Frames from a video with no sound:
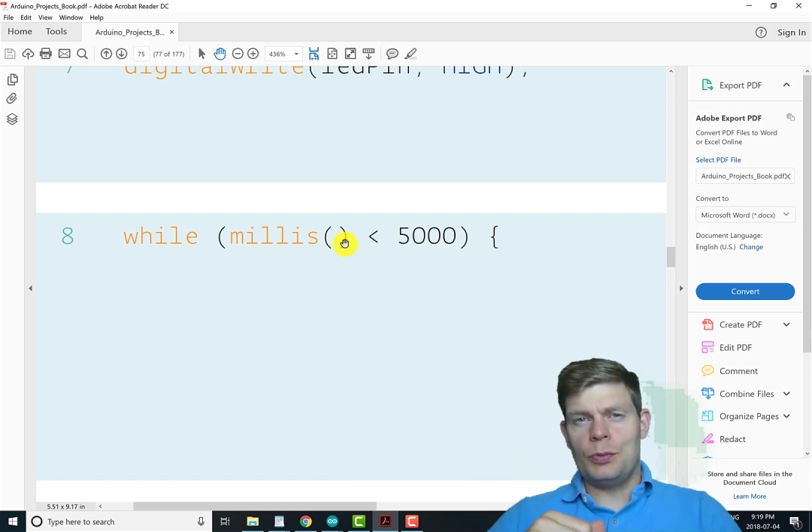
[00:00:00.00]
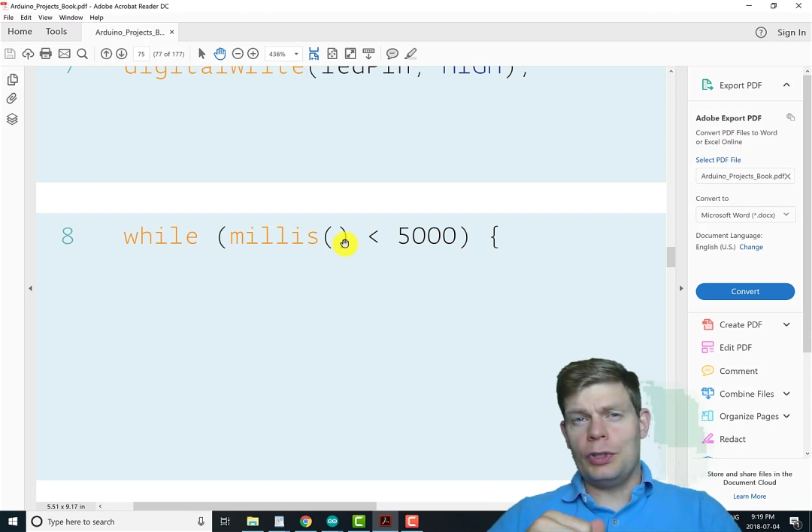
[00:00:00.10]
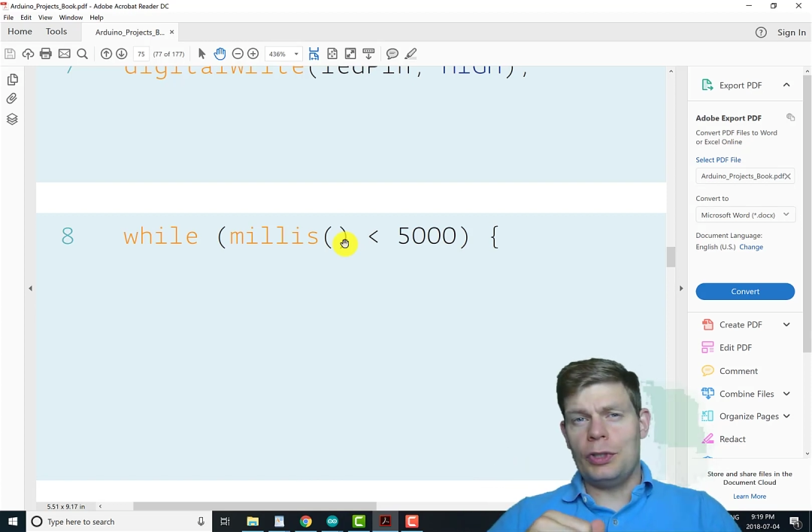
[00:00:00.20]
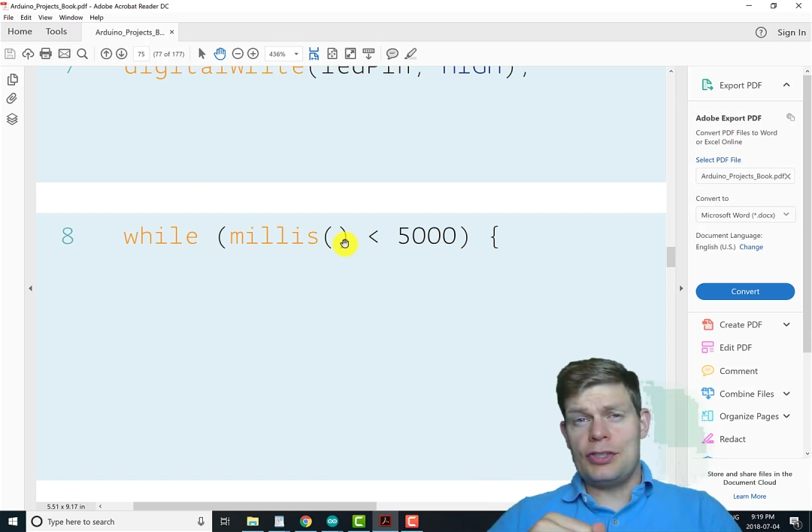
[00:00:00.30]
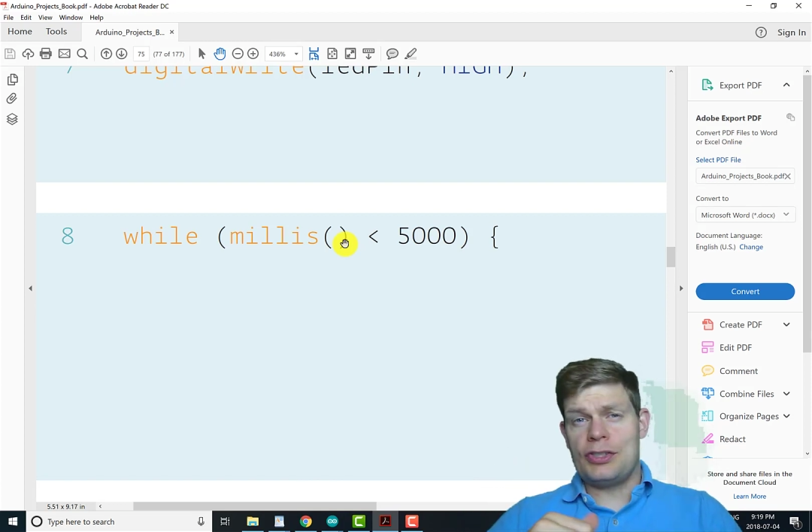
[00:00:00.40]

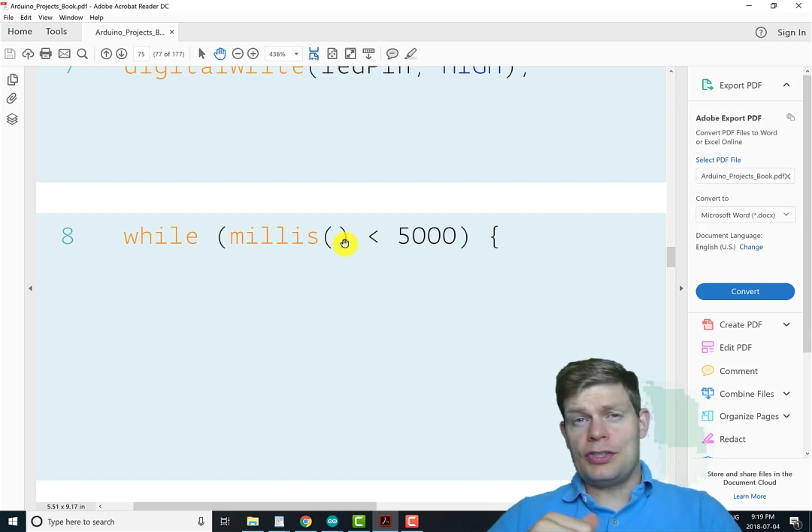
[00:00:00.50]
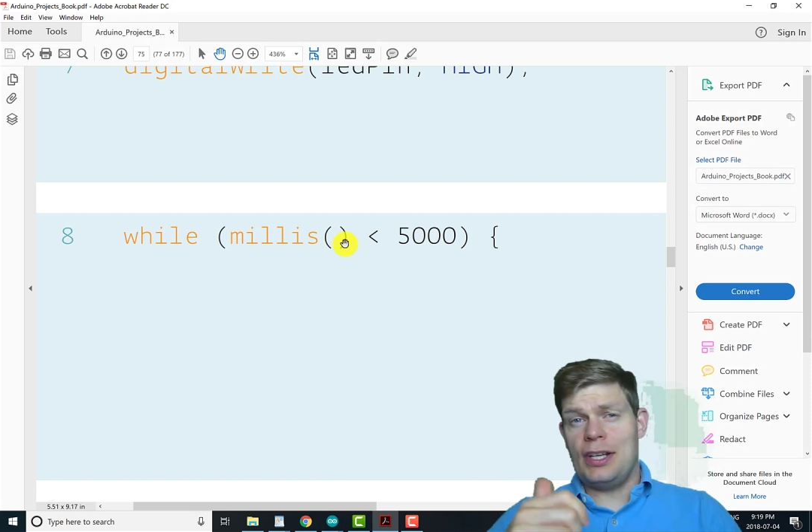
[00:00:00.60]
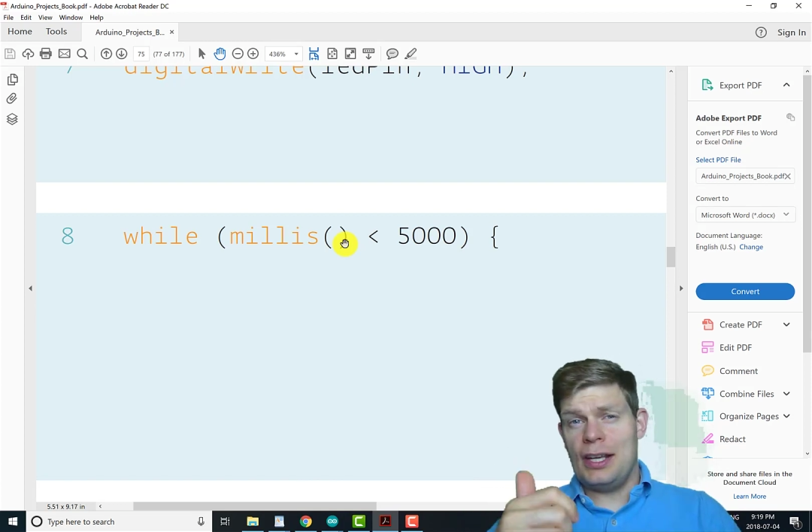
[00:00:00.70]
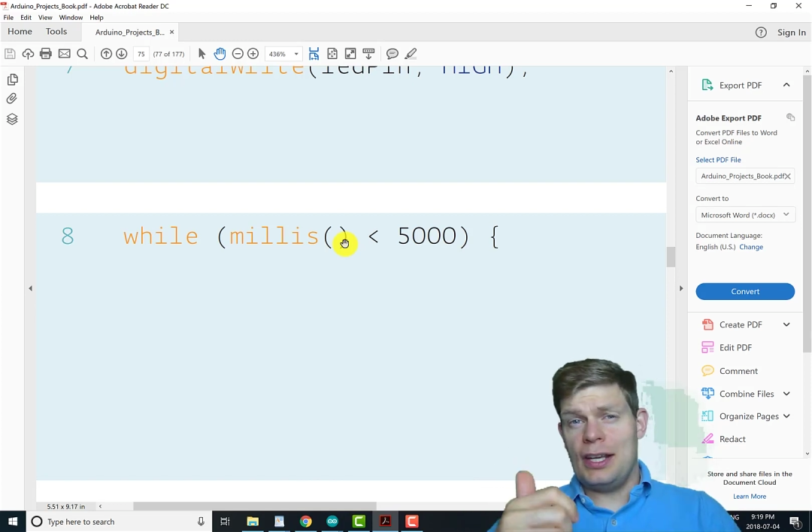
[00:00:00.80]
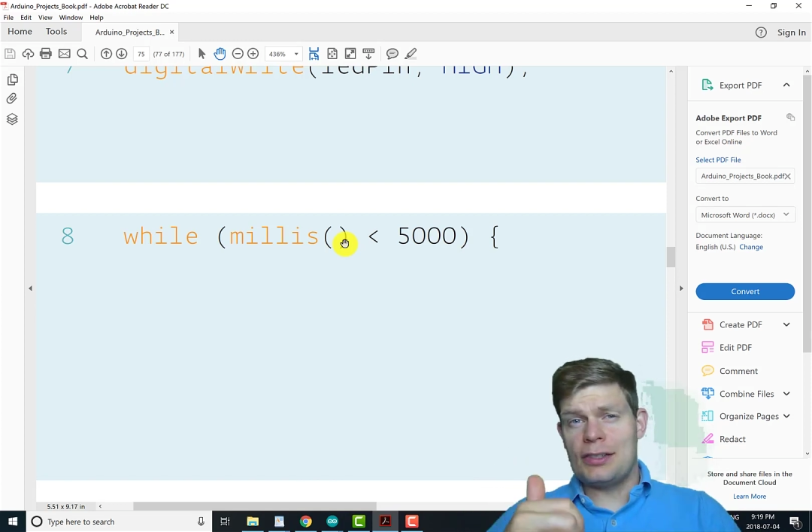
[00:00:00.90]
really just
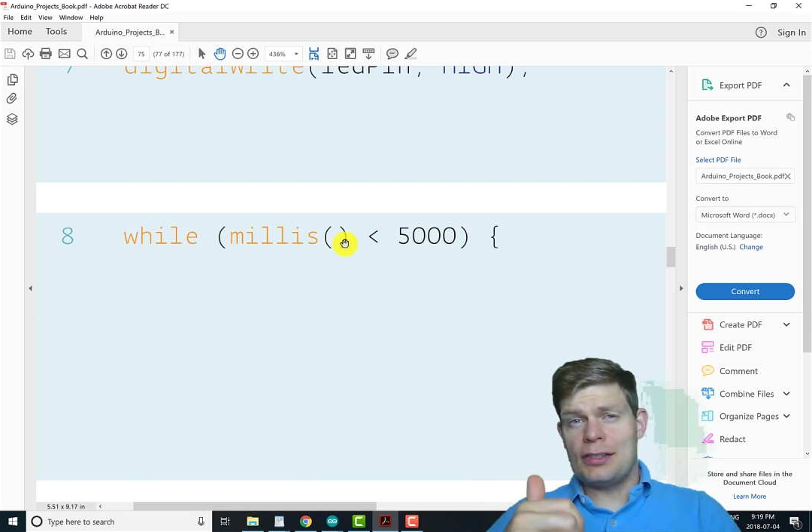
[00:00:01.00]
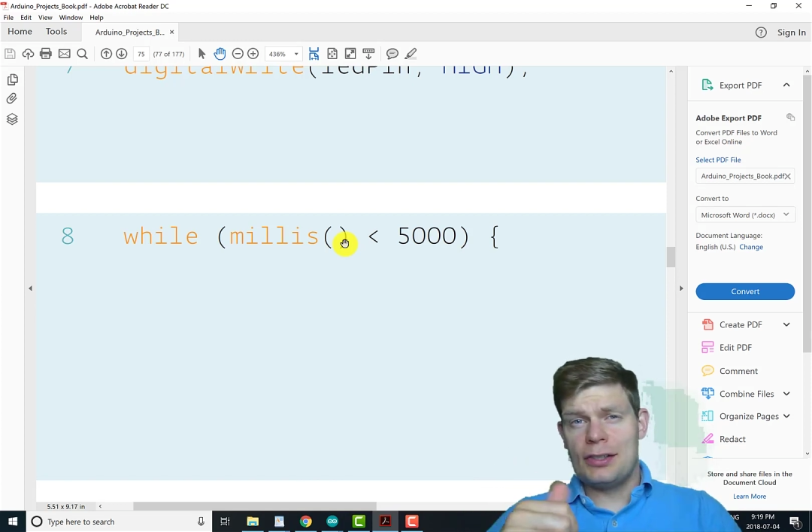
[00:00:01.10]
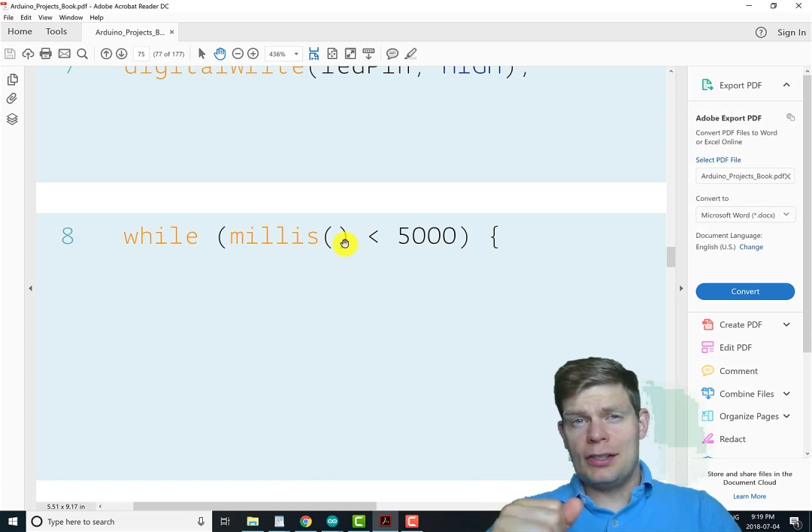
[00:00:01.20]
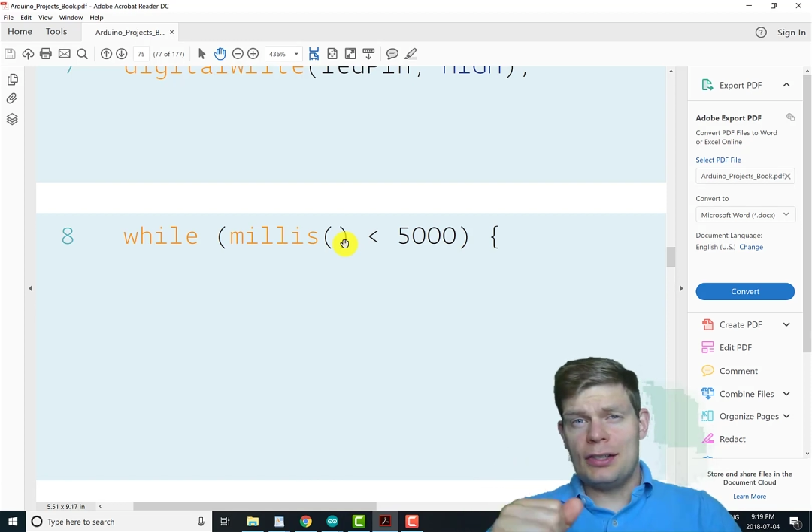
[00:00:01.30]
an int.